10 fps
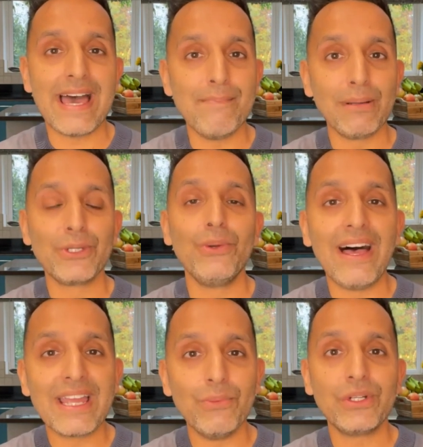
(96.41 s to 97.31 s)
That blue
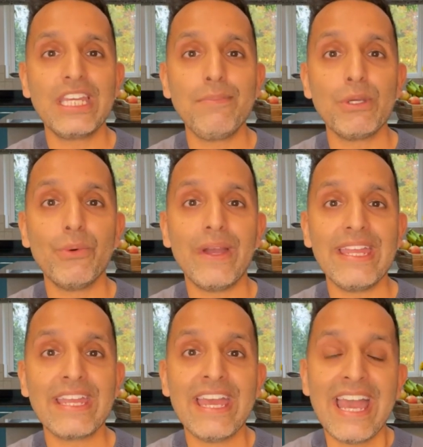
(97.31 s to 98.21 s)
light will keep you
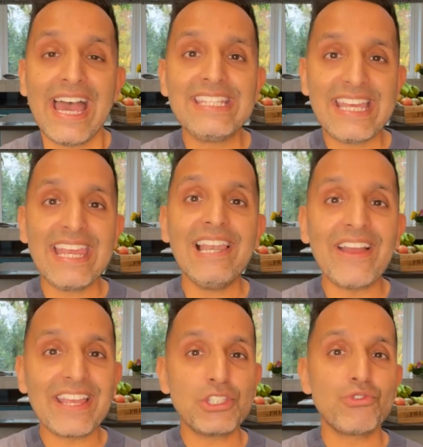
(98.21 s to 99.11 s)
awake. And
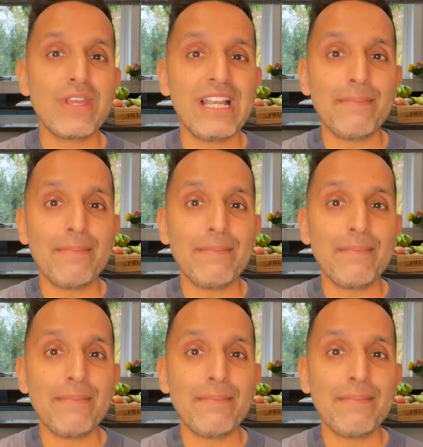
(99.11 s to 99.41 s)
daylight is really